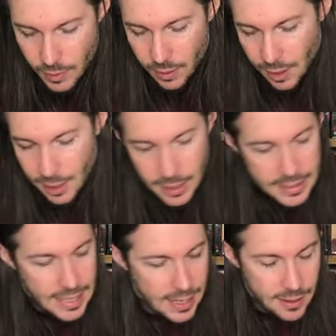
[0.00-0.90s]
Uh,
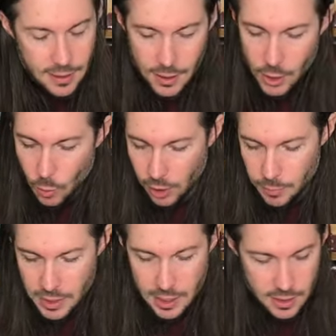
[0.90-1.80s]
again, we're going to
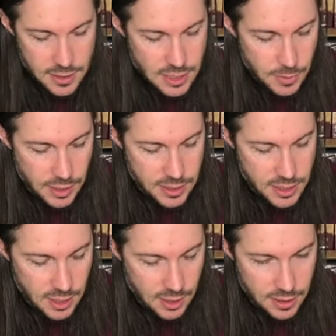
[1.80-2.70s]
be hitting some of these
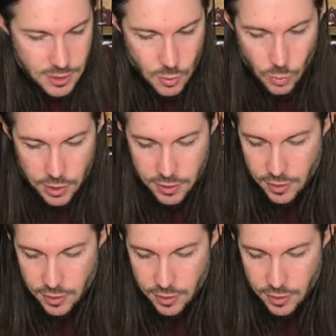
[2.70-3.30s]
things with